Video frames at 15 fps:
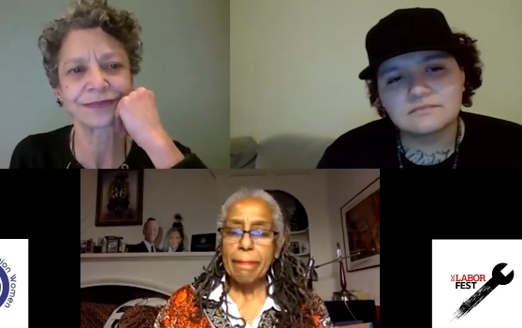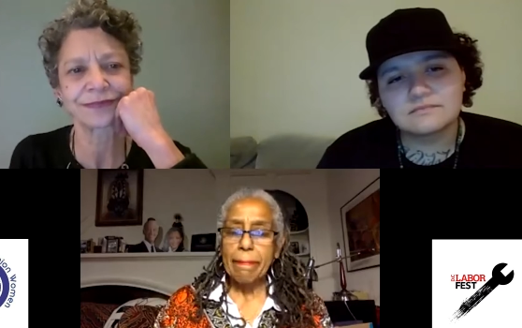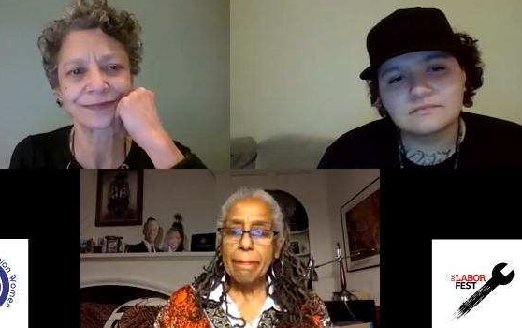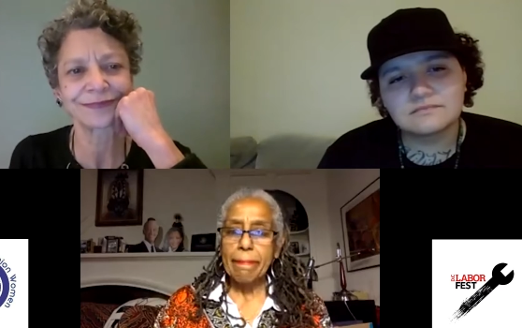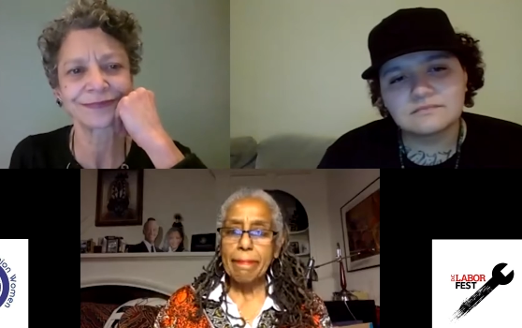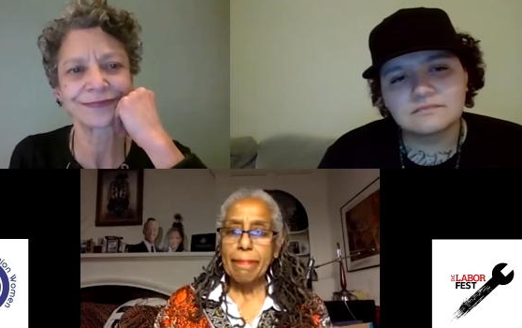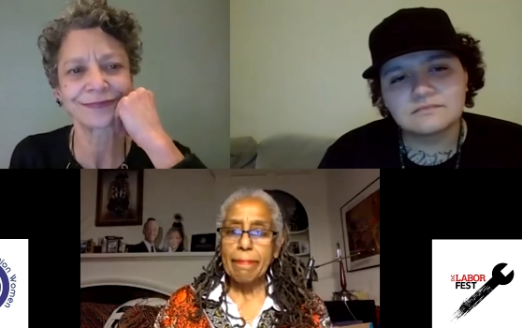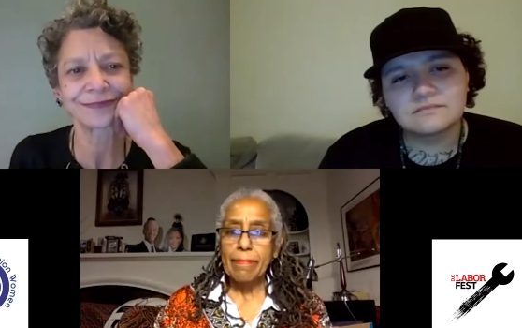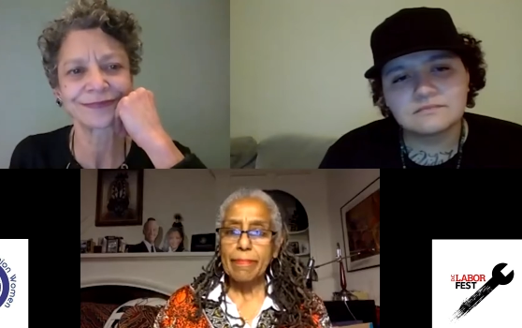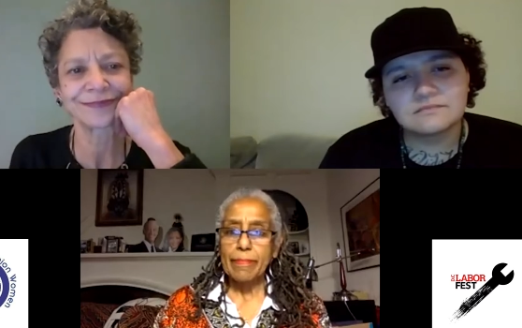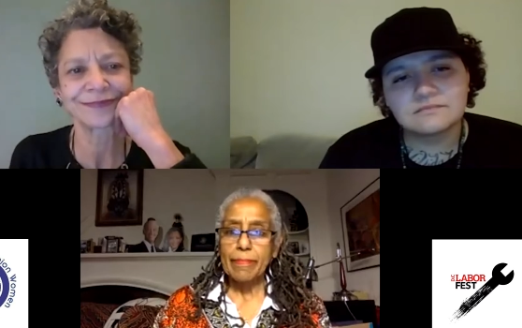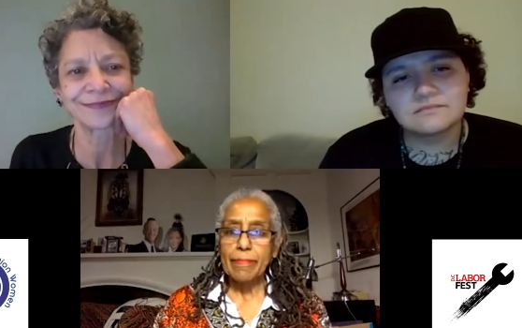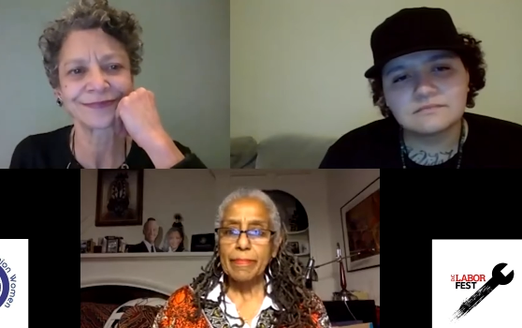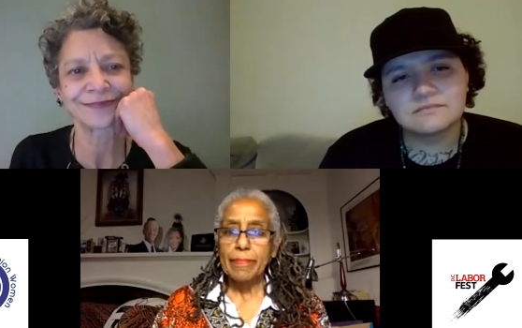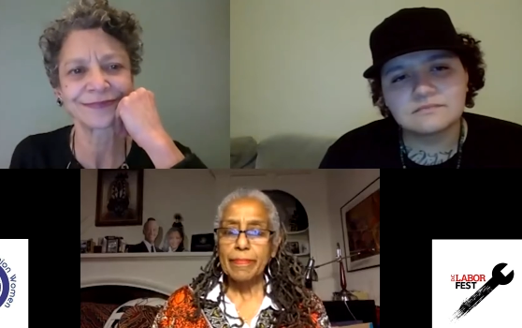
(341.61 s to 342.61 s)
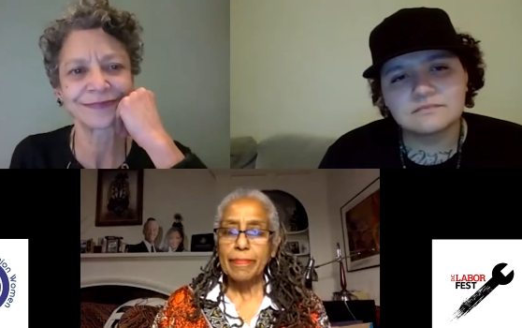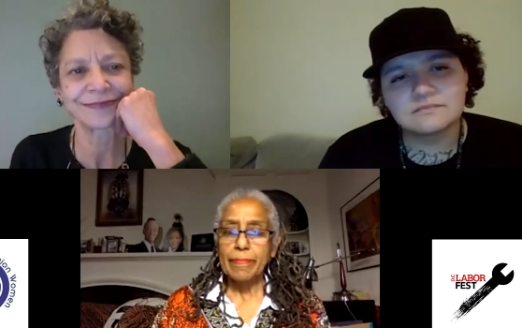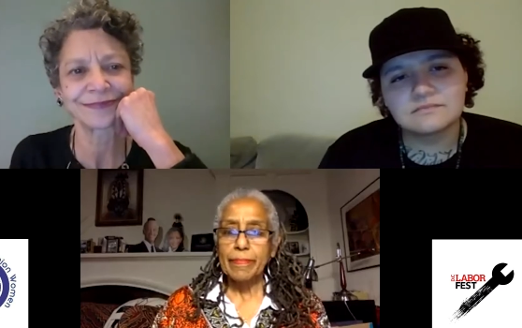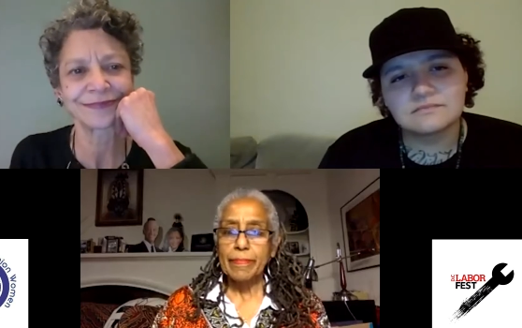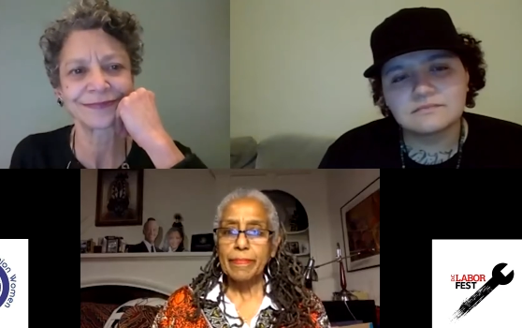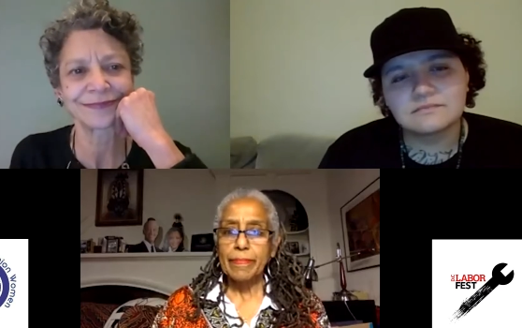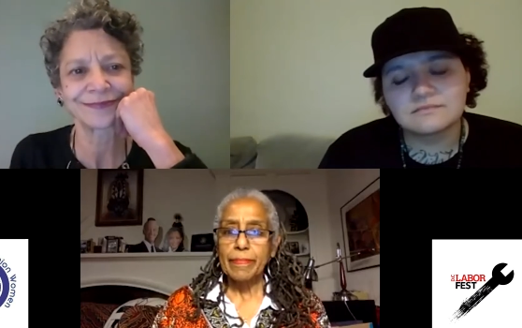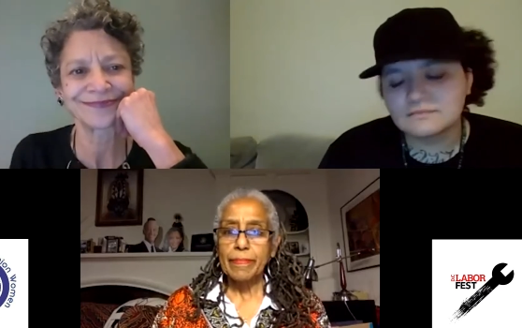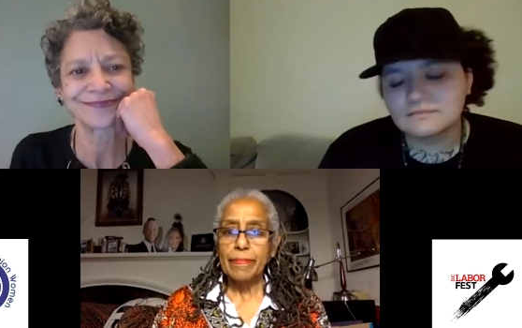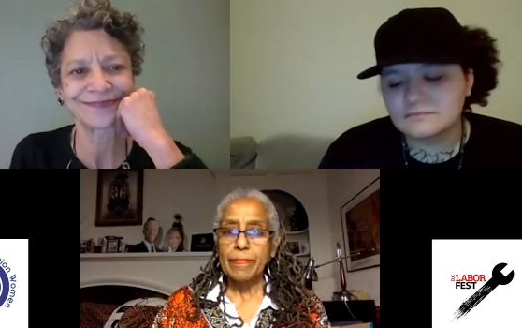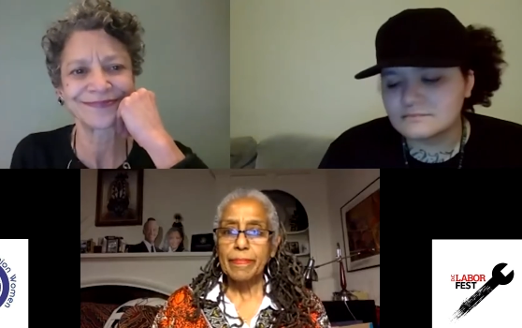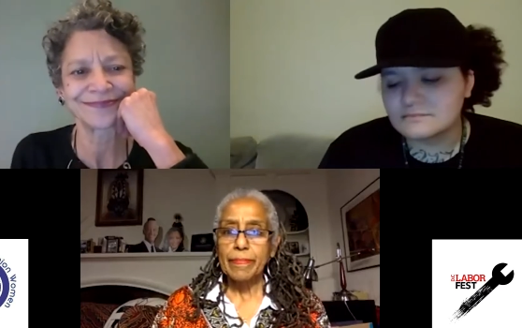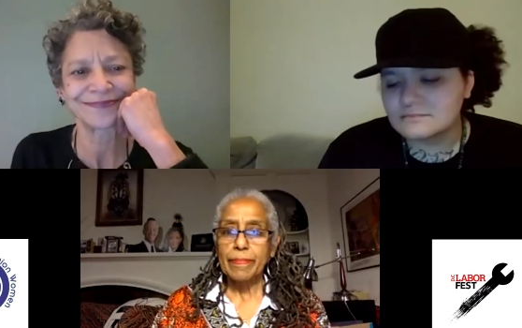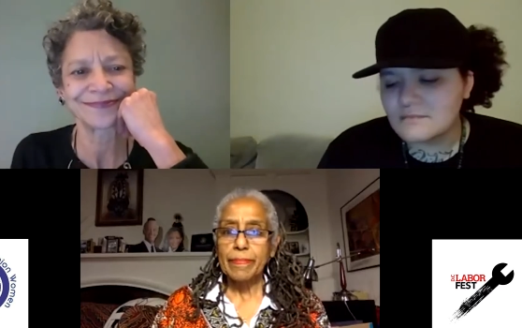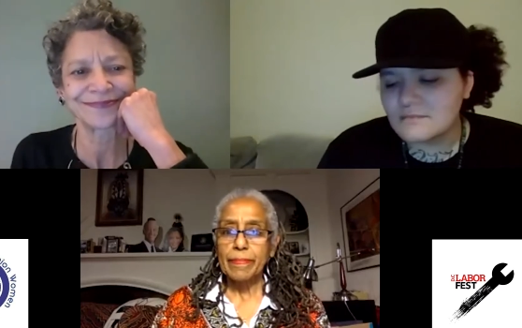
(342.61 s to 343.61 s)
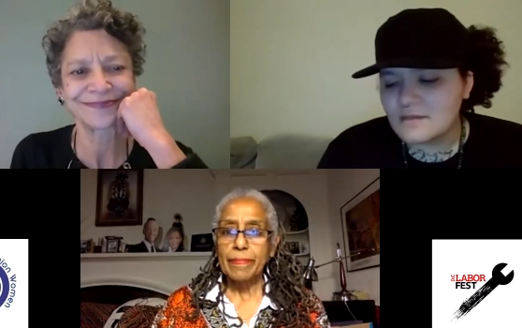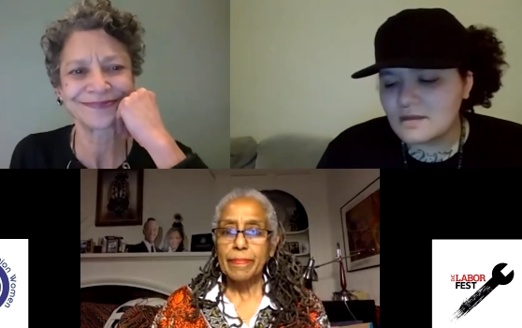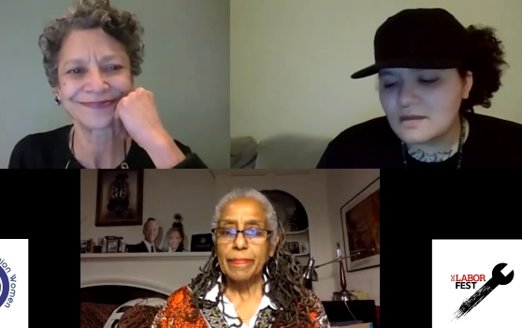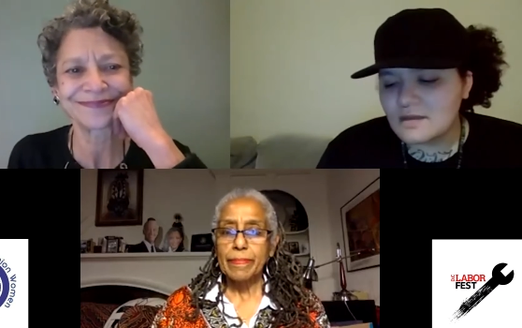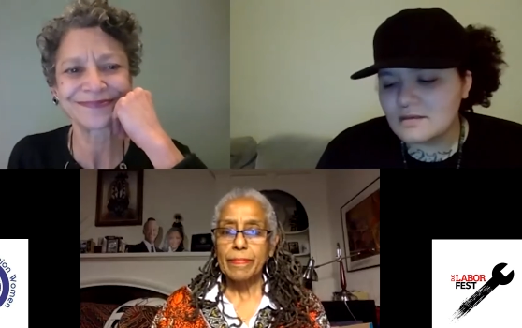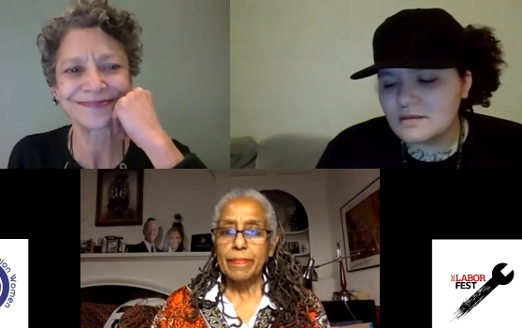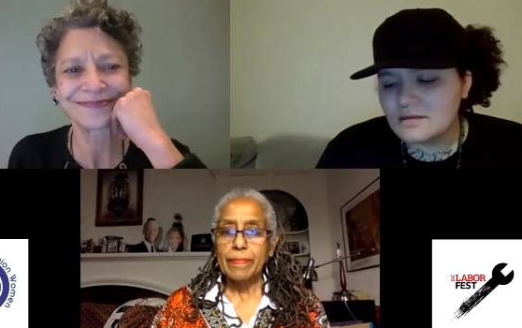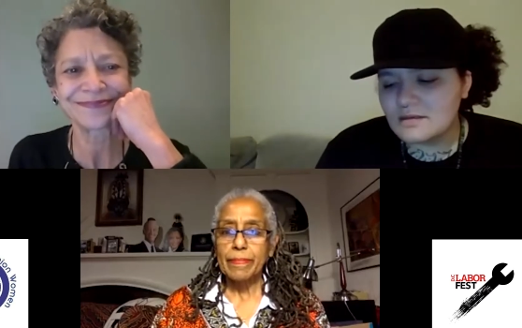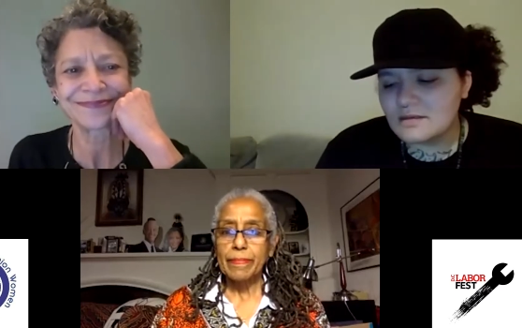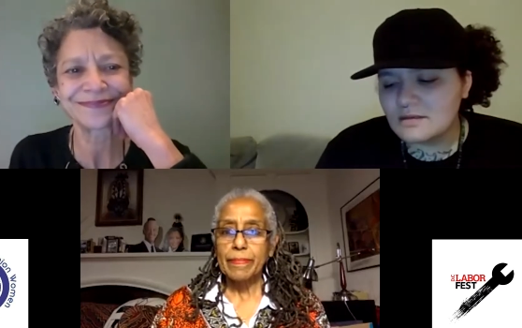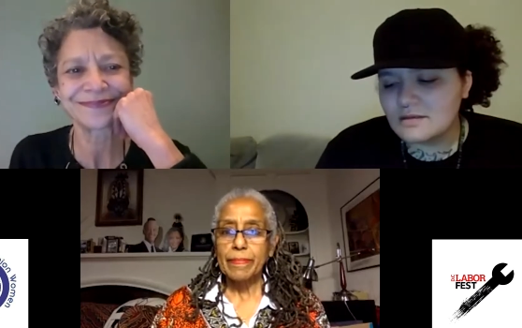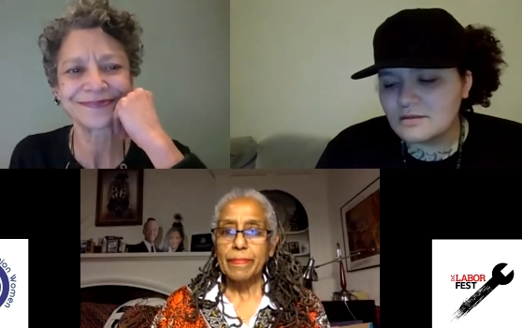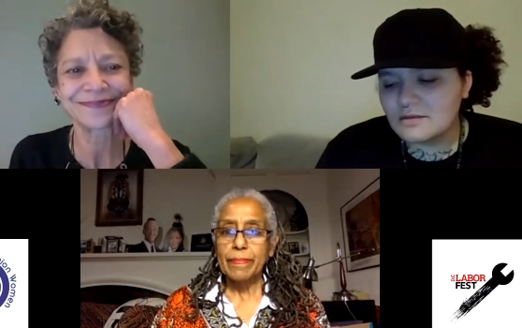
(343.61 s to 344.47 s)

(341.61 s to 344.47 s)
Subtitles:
No one is speaking in this clip.